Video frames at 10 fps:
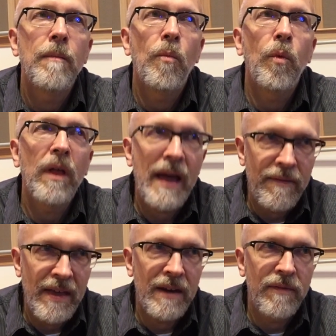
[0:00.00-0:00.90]
we'll have
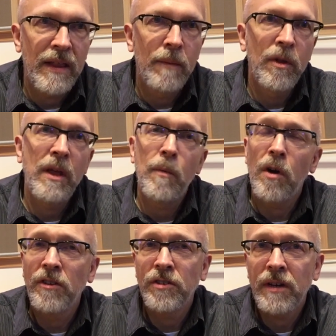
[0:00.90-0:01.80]
that available, and we're
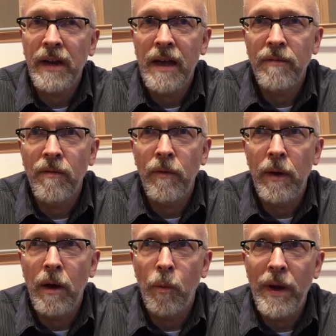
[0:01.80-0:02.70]
also going to have
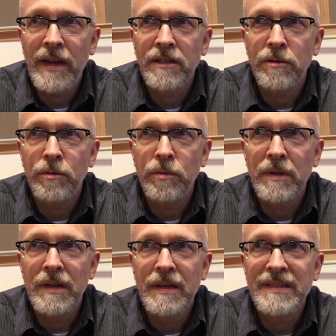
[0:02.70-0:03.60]
a way to
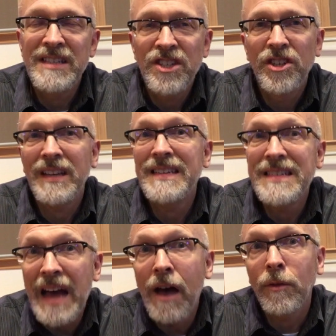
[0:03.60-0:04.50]
digitally
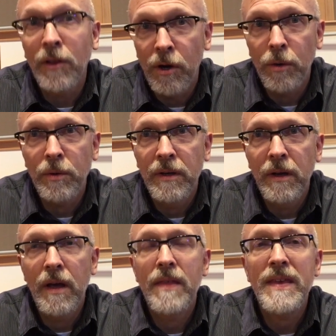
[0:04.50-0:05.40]
download
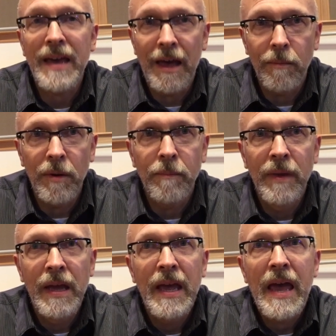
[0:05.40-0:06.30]
the album.
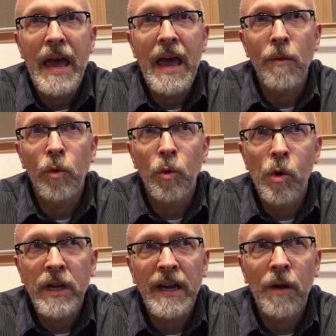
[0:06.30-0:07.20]
And we're
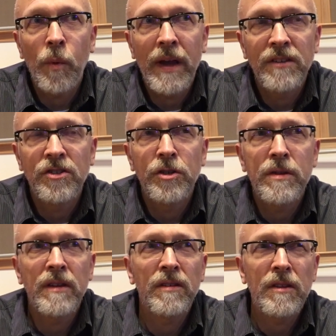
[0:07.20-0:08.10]
working on ways to do
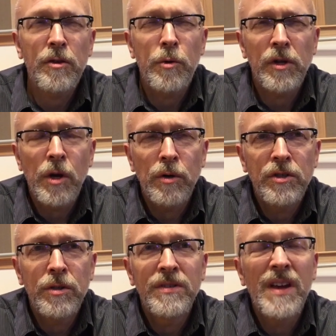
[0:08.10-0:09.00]
this that you would go
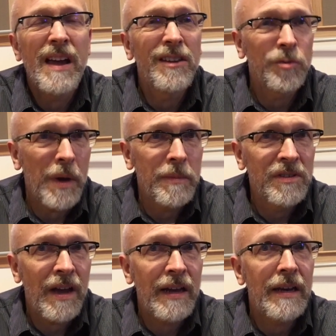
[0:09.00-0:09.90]
to Zion's
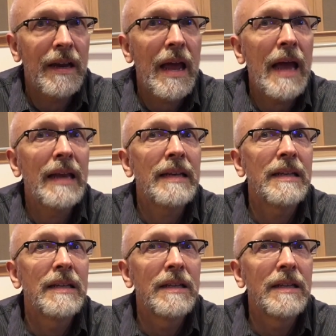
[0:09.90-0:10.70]
website and